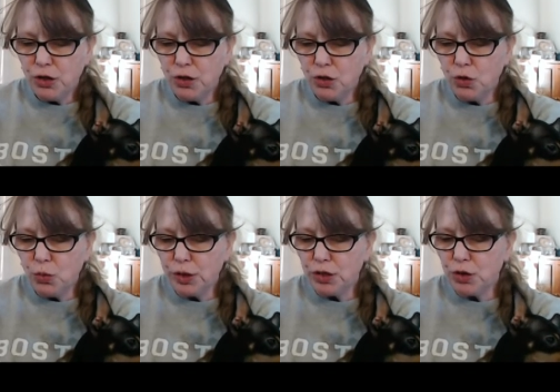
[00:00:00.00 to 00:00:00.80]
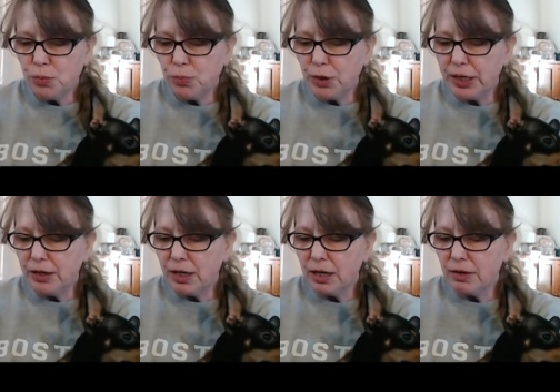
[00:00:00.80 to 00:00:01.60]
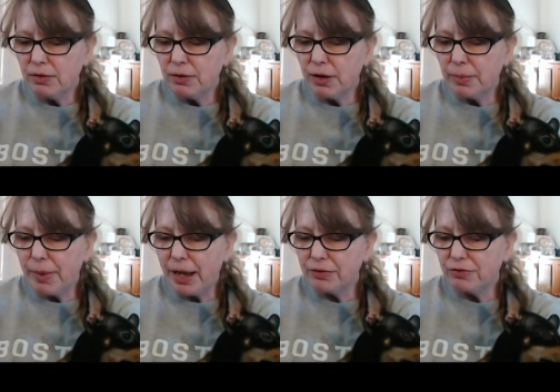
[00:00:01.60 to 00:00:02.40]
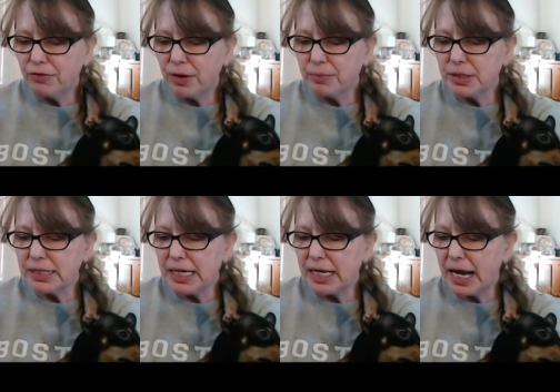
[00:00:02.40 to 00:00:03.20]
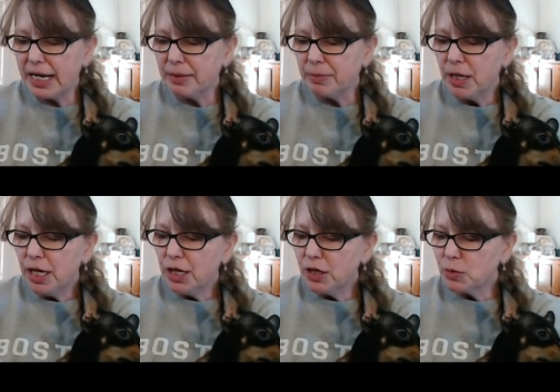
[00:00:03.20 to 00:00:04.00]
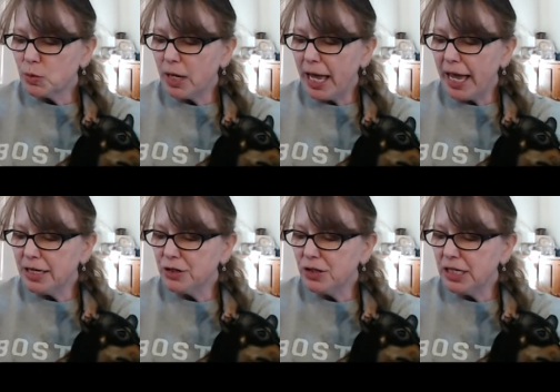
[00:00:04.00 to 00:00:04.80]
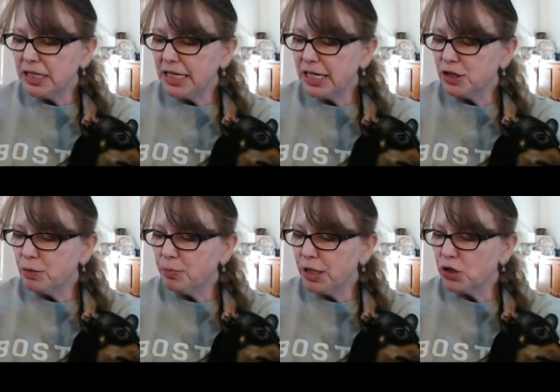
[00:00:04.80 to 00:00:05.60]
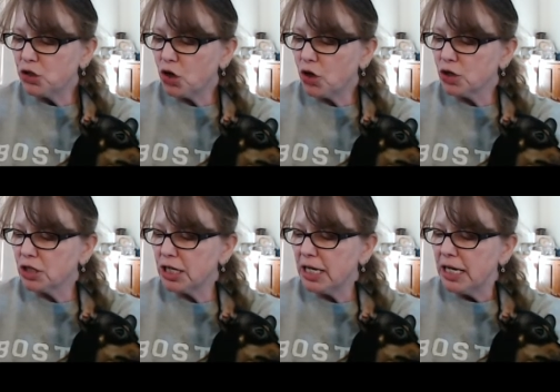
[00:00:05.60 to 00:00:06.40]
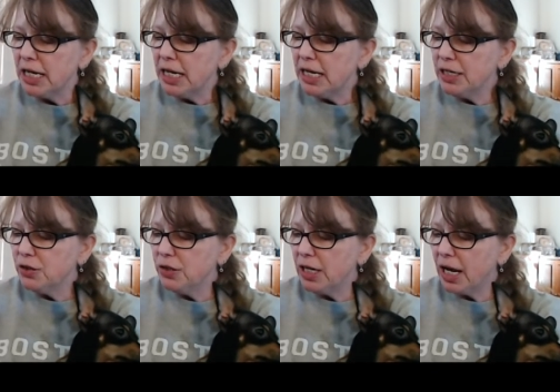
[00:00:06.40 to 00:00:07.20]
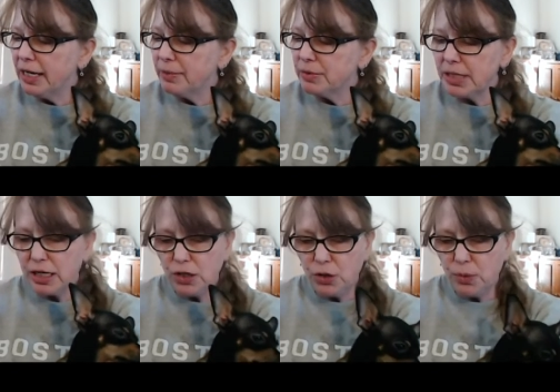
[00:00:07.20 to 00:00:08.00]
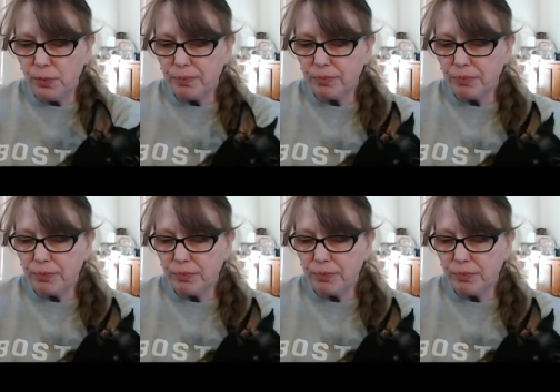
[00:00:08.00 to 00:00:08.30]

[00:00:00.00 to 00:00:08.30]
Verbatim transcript: you wish to bring about from said item. This will add to the intention being charged into the items that you